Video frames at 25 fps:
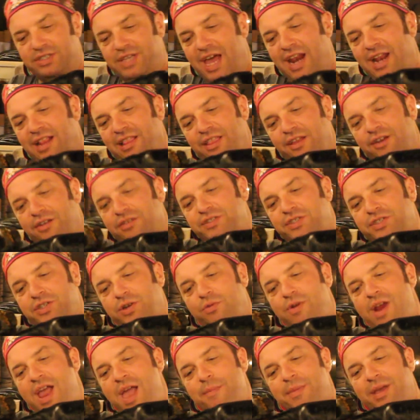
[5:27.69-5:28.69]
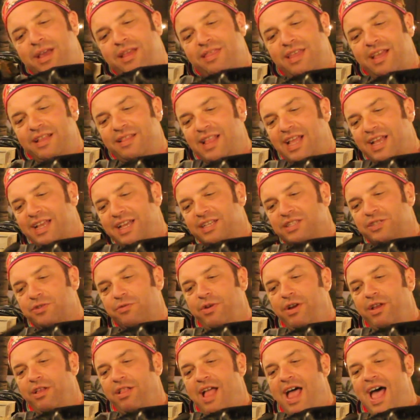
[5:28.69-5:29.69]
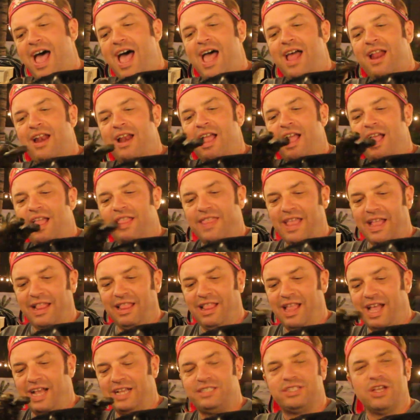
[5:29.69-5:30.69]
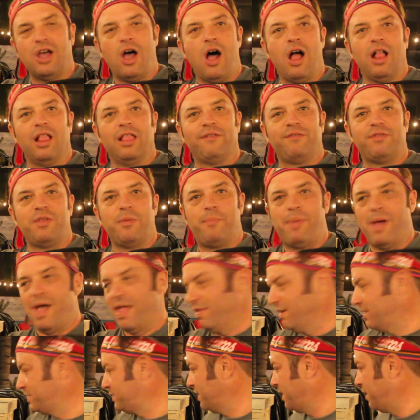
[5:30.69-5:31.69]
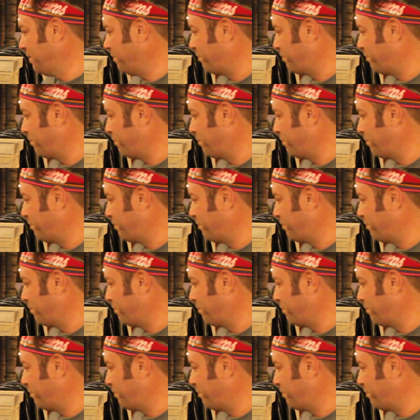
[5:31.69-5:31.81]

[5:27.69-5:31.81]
got a little ceramic thing that gets real hot that lights all of the pellets and